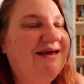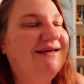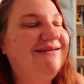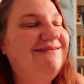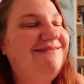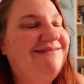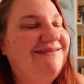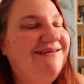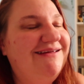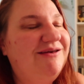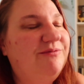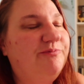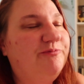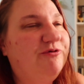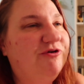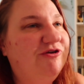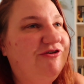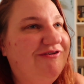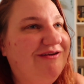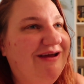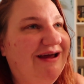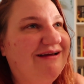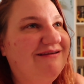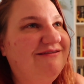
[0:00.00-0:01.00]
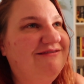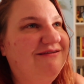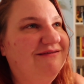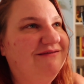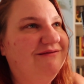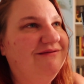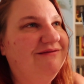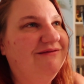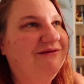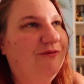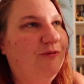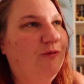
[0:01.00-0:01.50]
I did predict
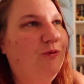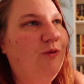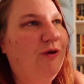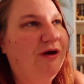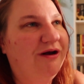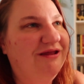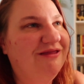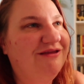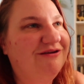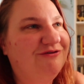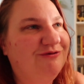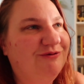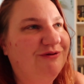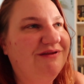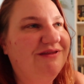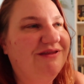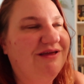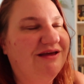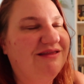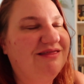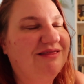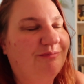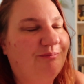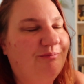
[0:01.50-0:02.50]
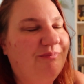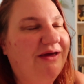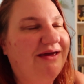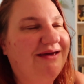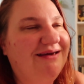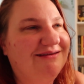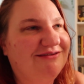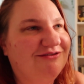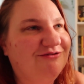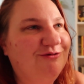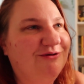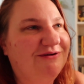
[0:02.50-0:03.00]
one of the twi- like the
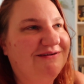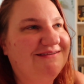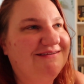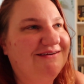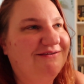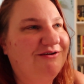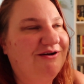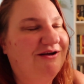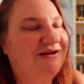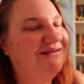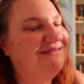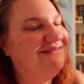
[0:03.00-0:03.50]
biggest twist of it all.